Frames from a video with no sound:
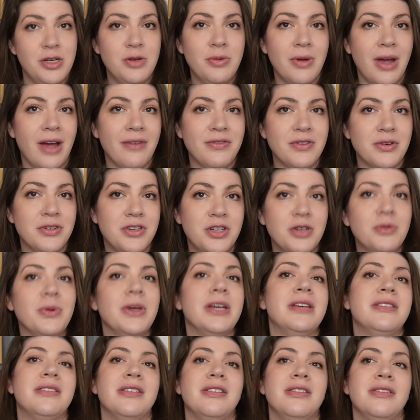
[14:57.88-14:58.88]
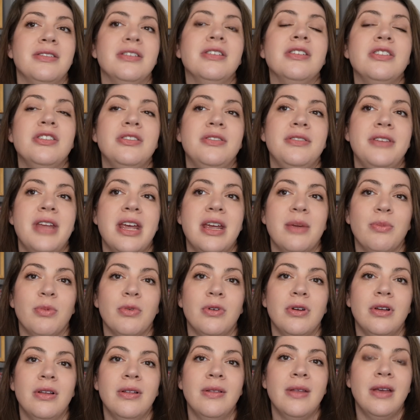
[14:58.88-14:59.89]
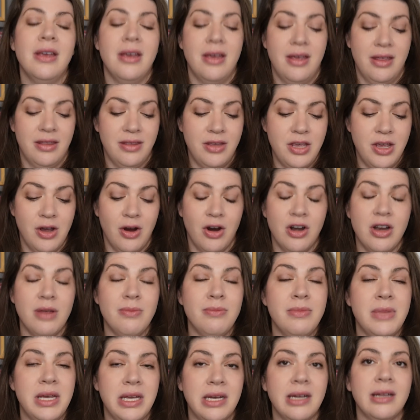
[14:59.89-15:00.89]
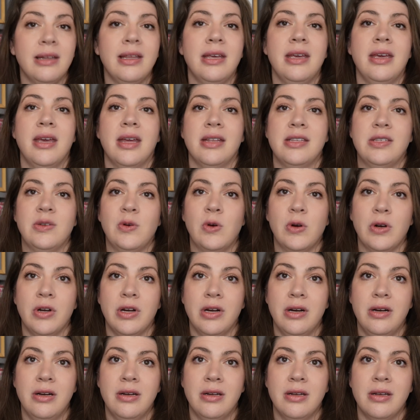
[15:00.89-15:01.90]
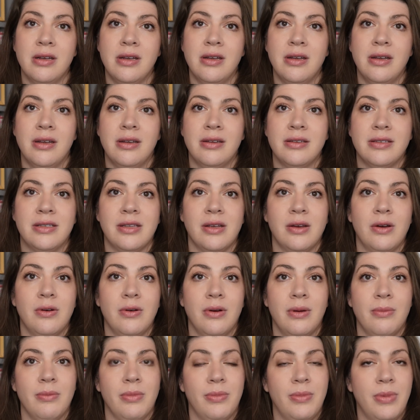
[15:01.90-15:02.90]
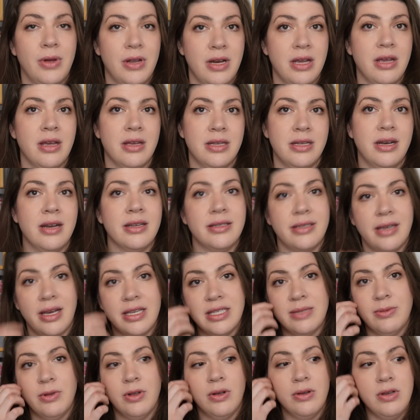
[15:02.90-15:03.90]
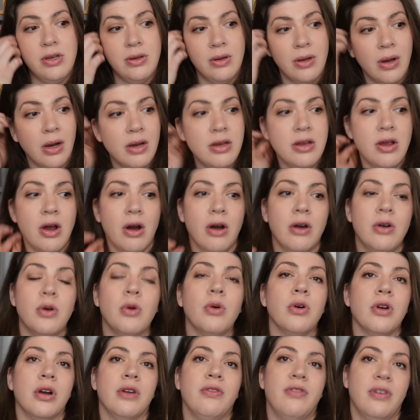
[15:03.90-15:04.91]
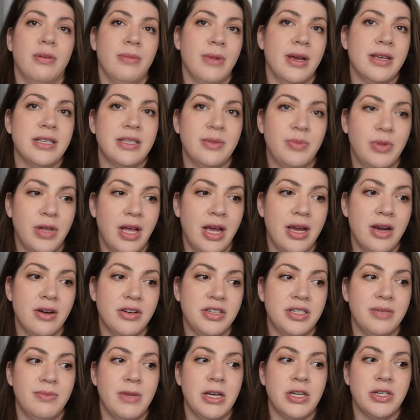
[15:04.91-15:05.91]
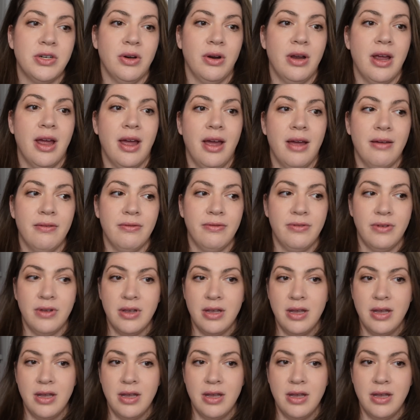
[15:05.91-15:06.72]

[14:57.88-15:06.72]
after 2 weeks in April. The yarn immediately gets ordered. So I'm putting in a sizable yarn order for my suppliers to make sure I have,